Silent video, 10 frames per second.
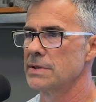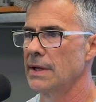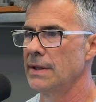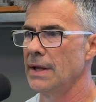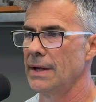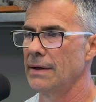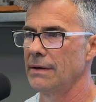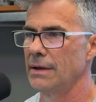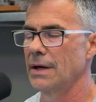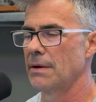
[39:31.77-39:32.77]
And then
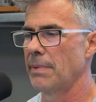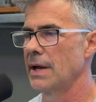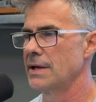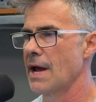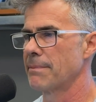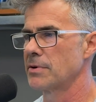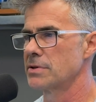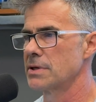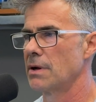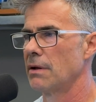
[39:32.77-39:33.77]
you got to buy
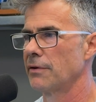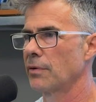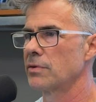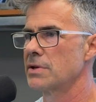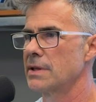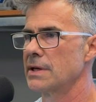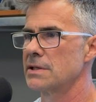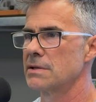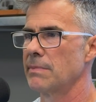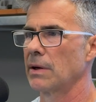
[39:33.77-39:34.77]
adapters and all sorts of
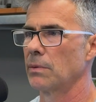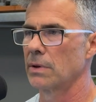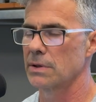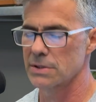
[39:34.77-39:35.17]
things to make it work.